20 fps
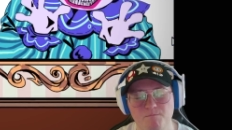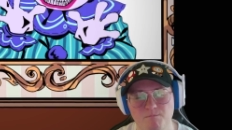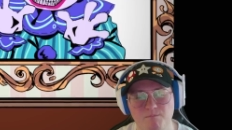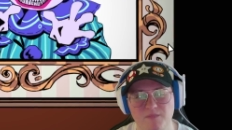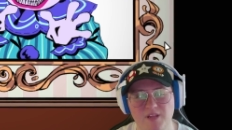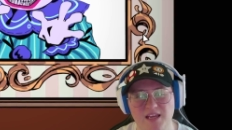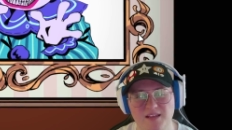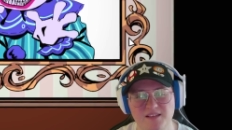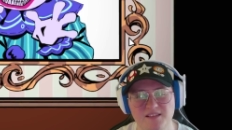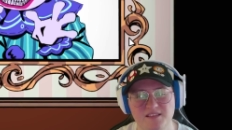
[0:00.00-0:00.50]

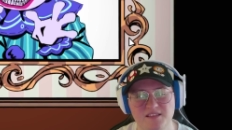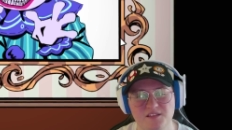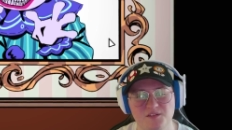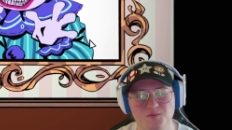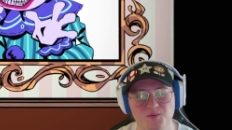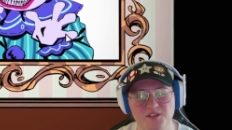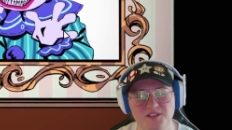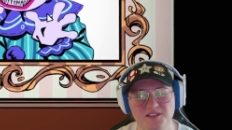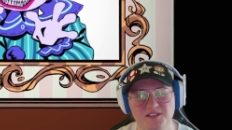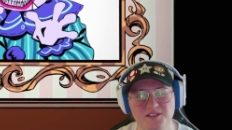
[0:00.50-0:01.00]
Yeah, this is
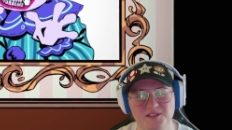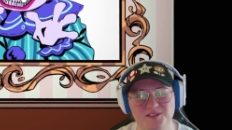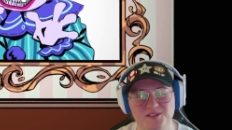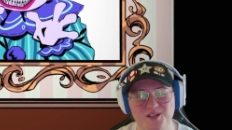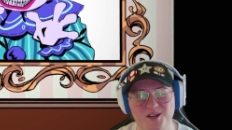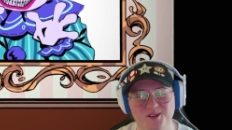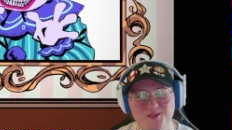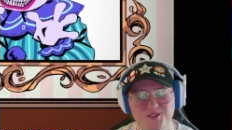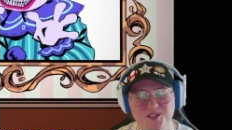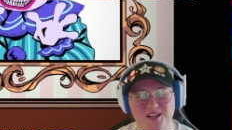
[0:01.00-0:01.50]
really
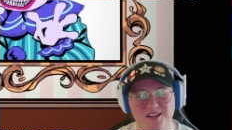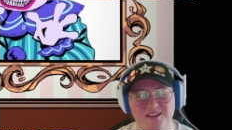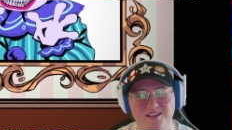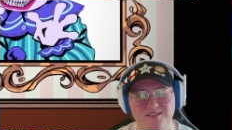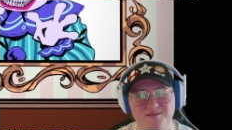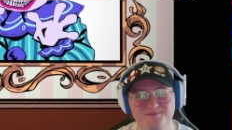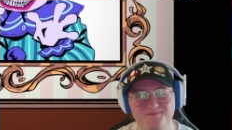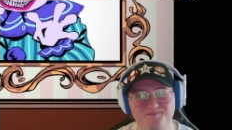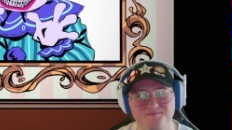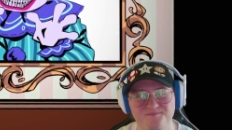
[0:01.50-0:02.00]
nostalgic.
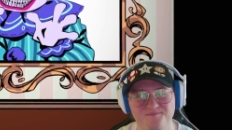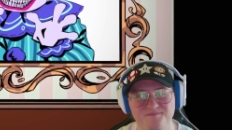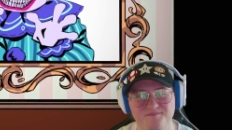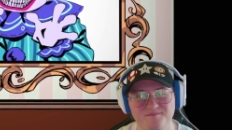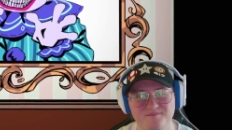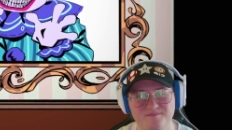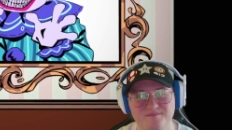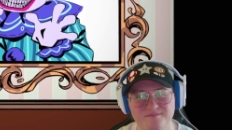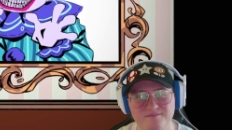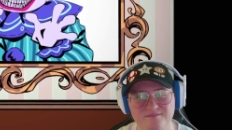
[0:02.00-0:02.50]

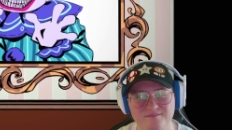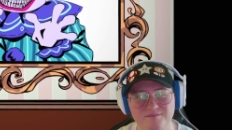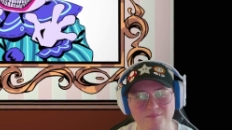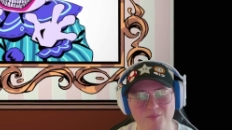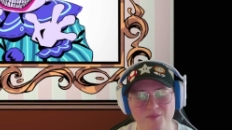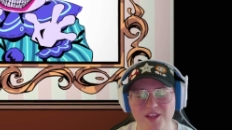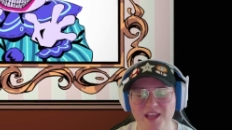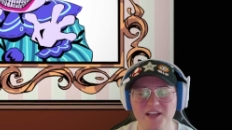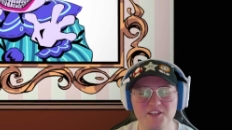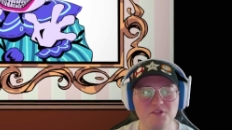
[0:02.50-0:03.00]

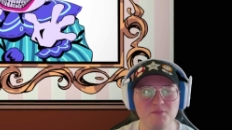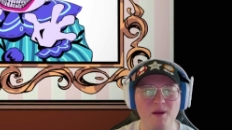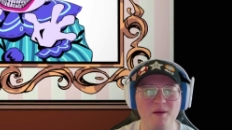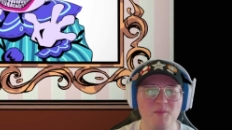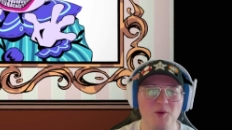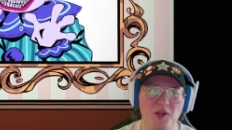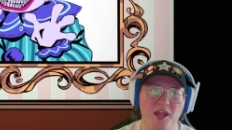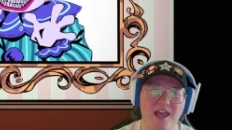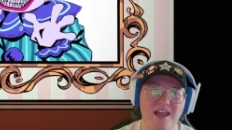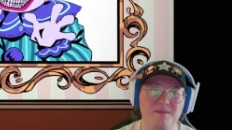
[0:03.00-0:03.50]
You guys
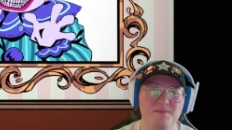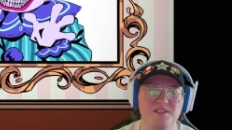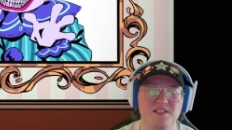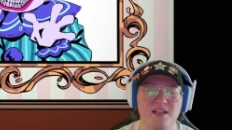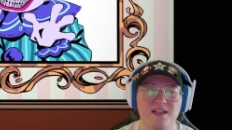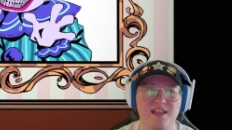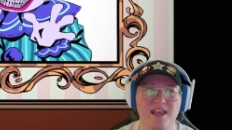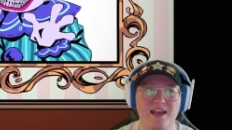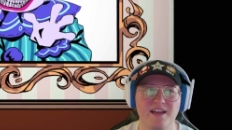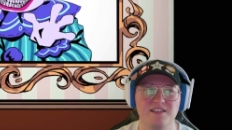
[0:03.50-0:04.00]
remember games
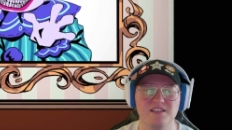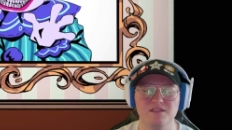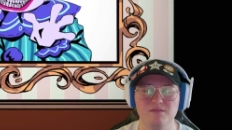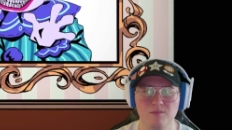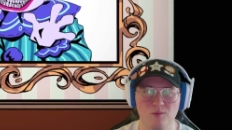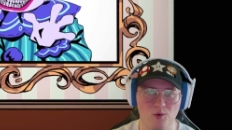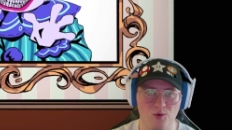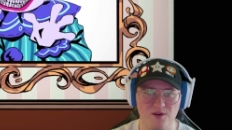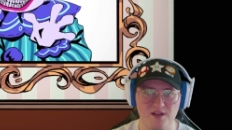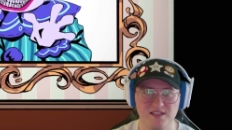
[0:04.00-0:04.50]
like Ex
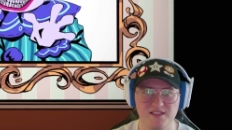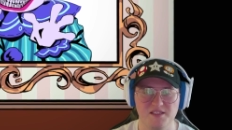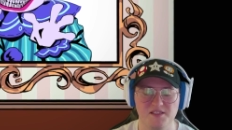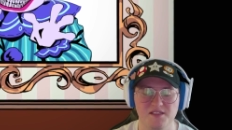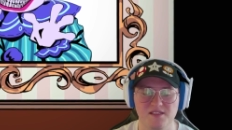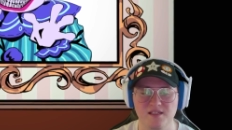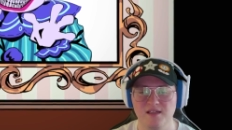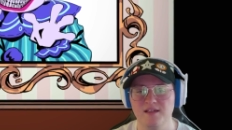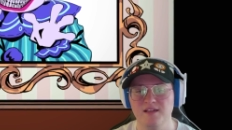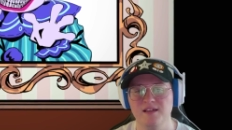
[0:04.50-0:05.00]

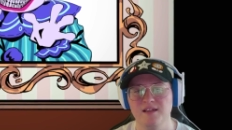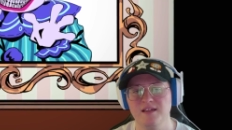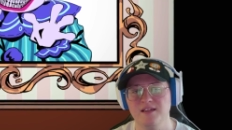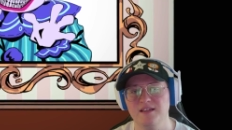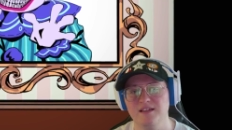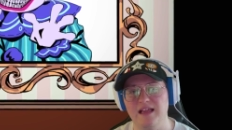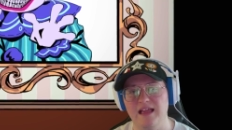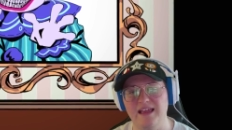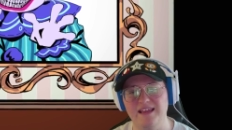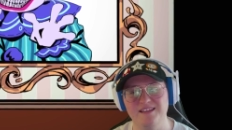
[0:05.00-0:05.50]
Mortis
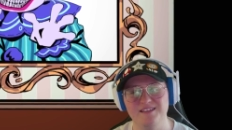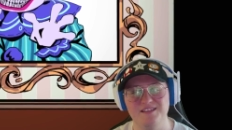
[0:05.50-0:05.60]
and